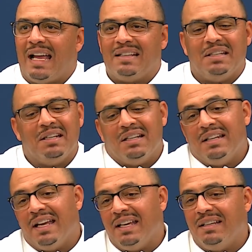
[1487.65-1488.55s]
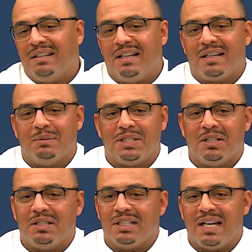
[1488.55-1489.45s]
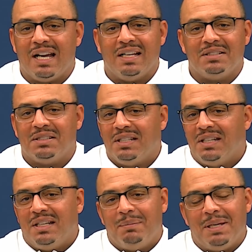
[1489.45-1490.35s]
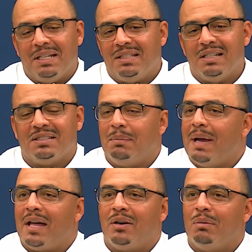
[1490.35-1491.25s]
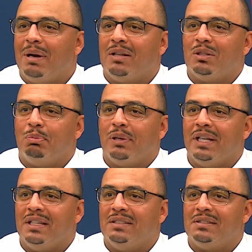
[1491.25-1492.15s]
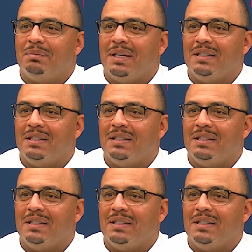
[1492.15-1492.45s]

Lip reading: at the end of the day, like I'm telling the guys, Man, it doesn't matter about the plays, man.